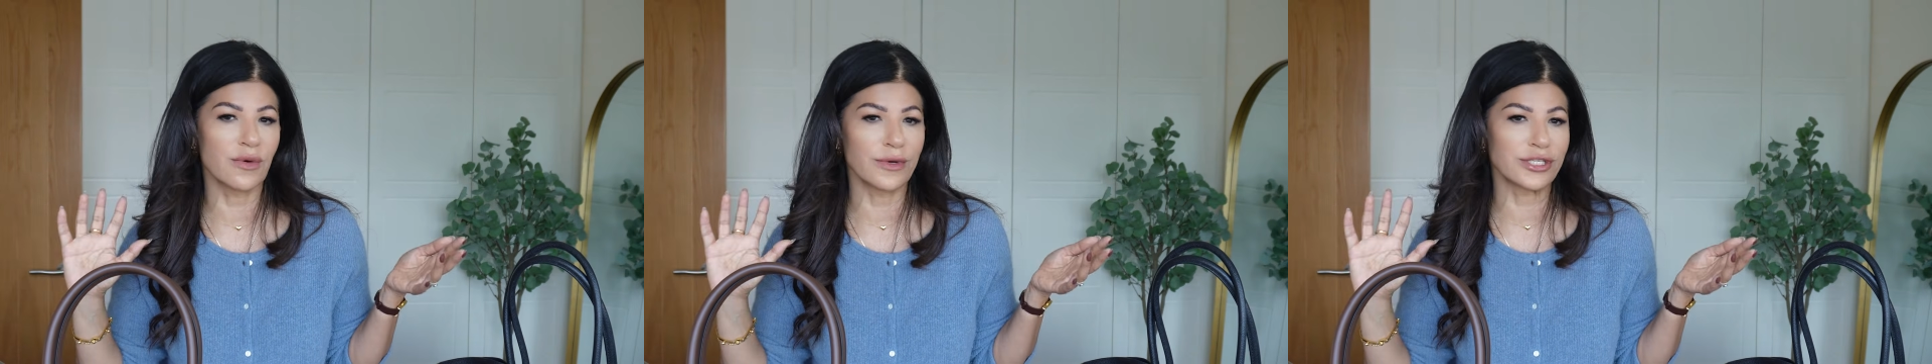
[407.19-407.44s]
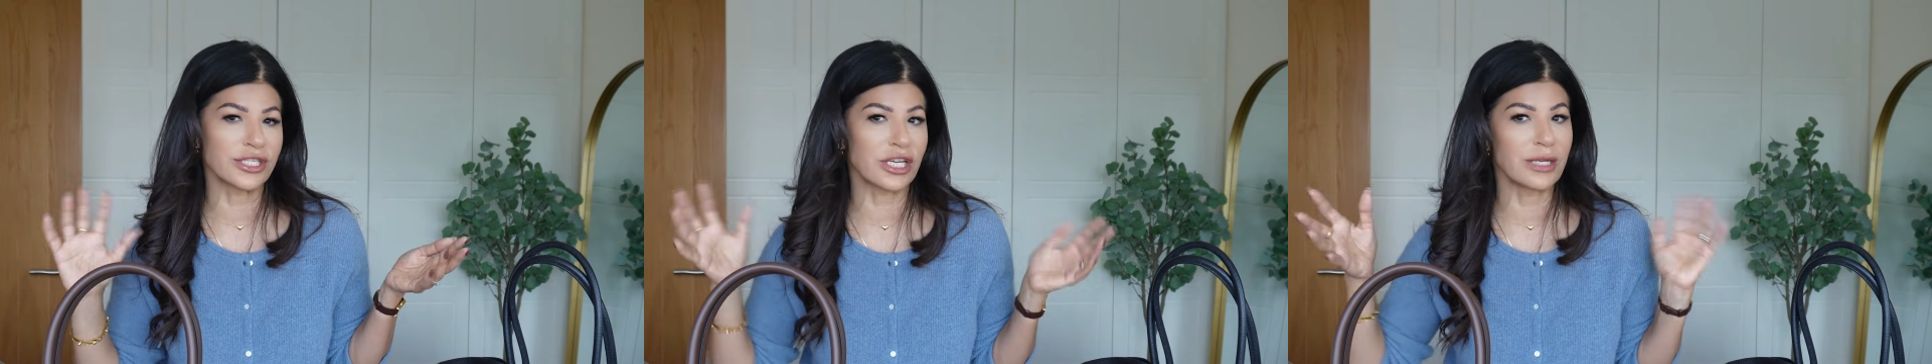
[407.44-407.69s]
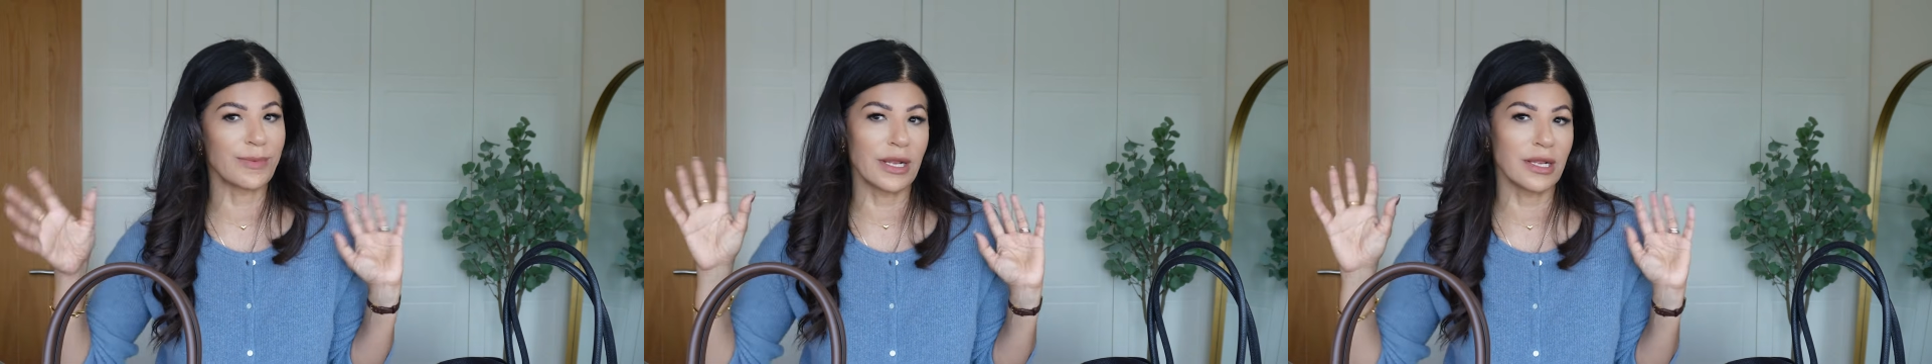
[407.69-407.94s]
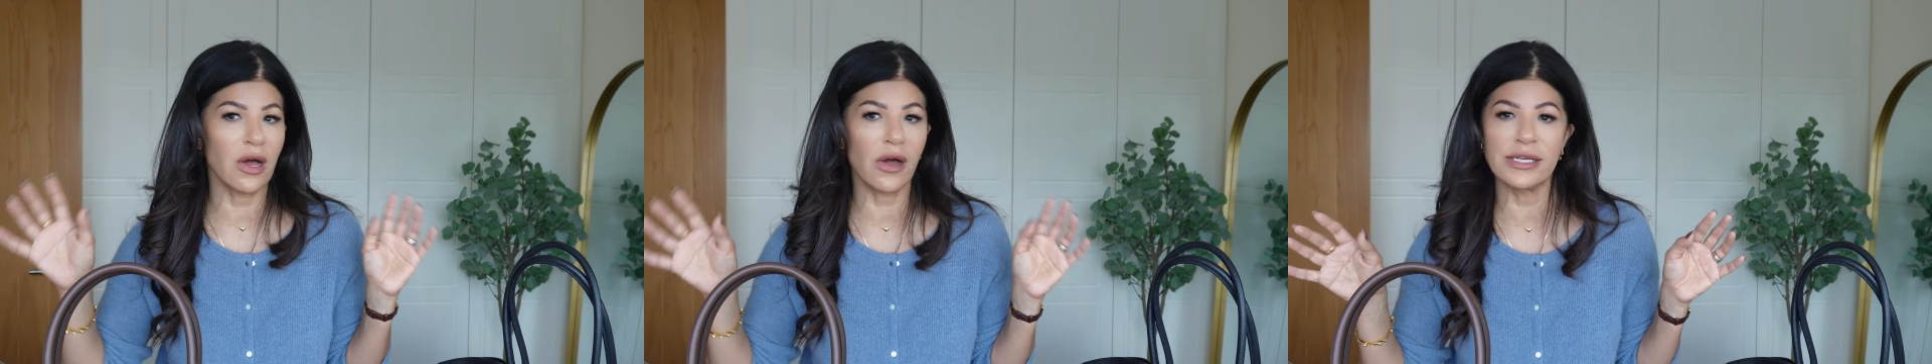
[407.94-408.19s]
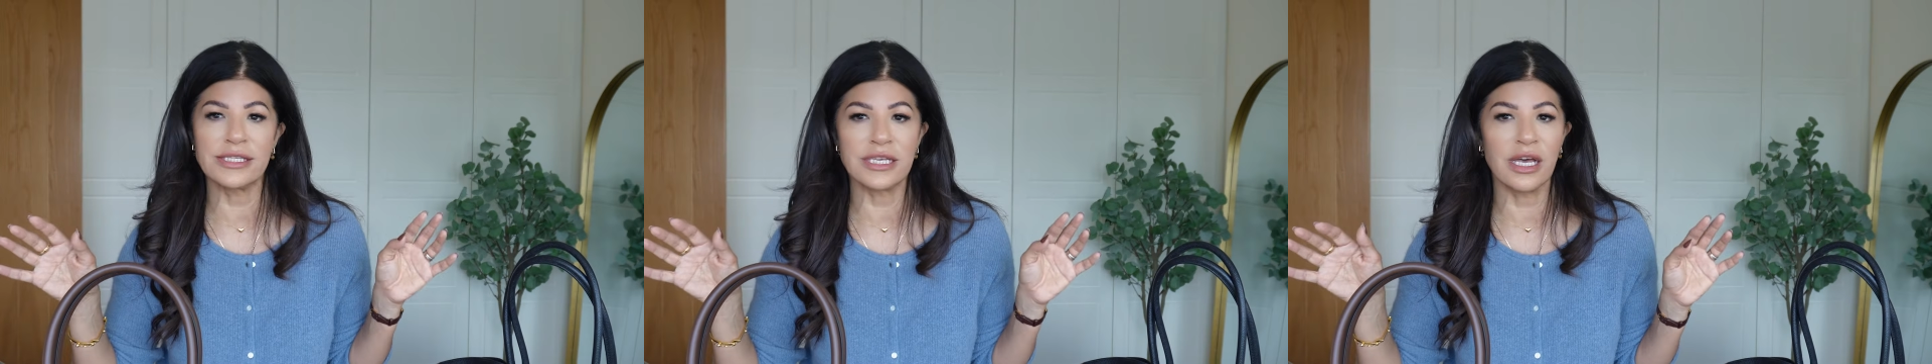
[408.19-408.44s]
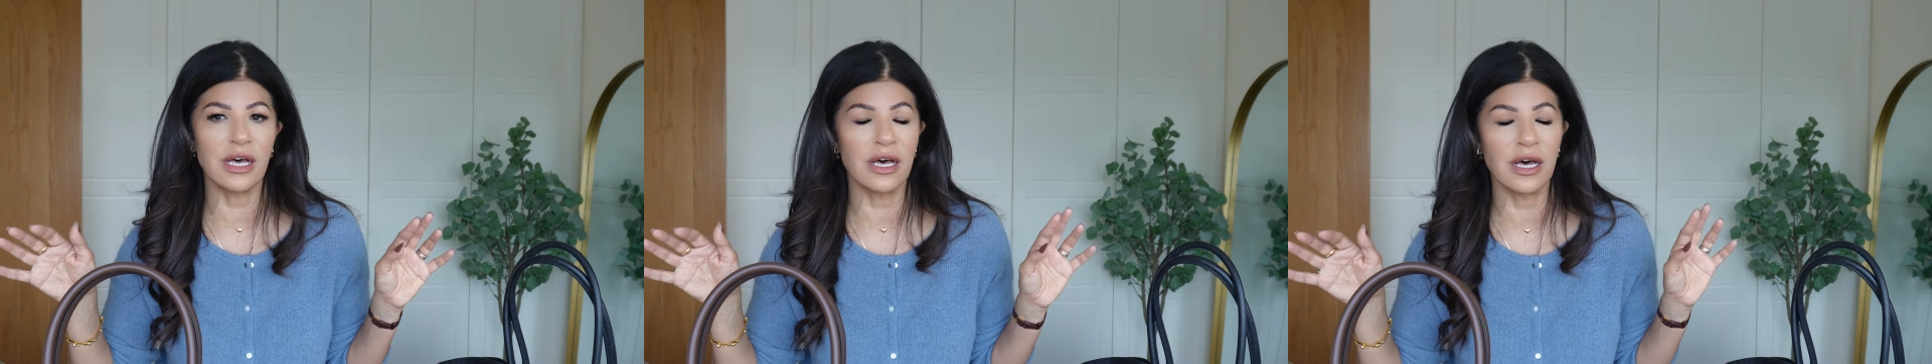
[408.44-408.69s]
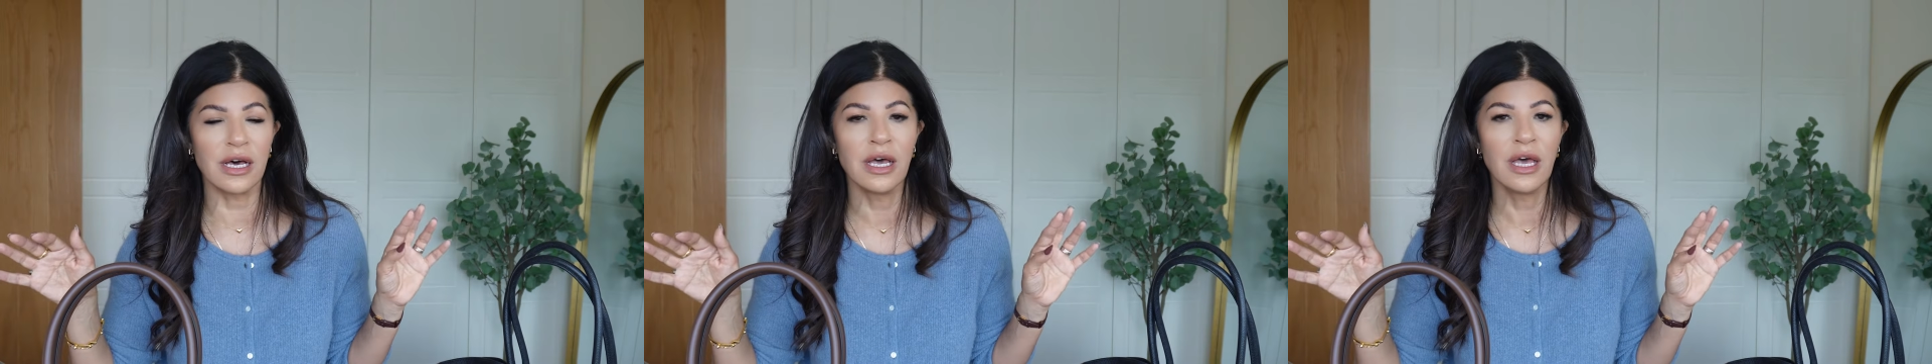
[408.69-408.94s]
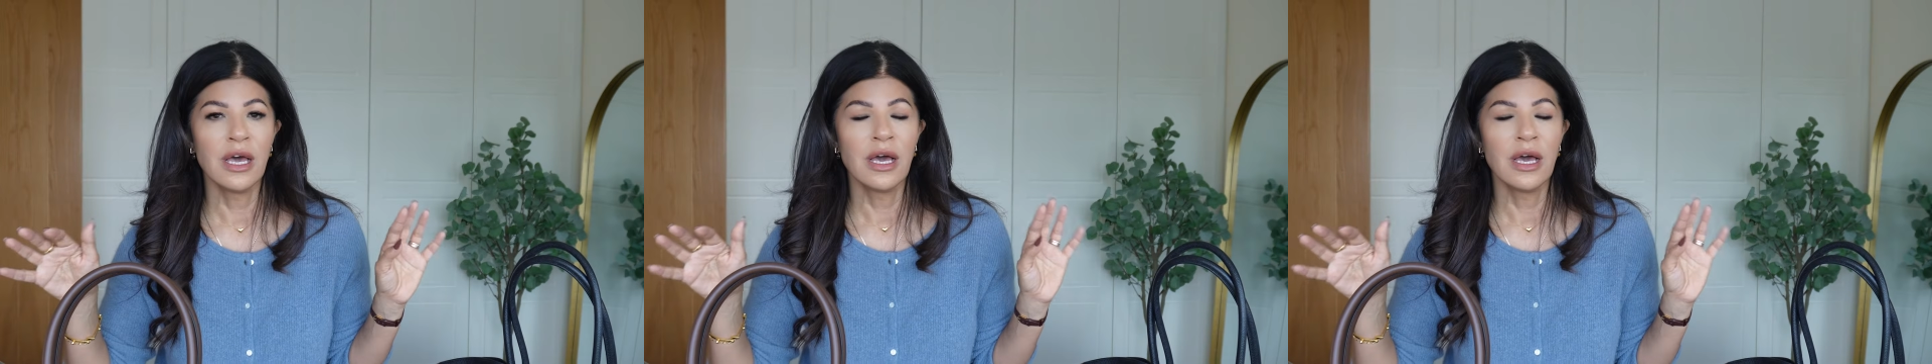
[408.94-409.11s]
which is going to be lighter,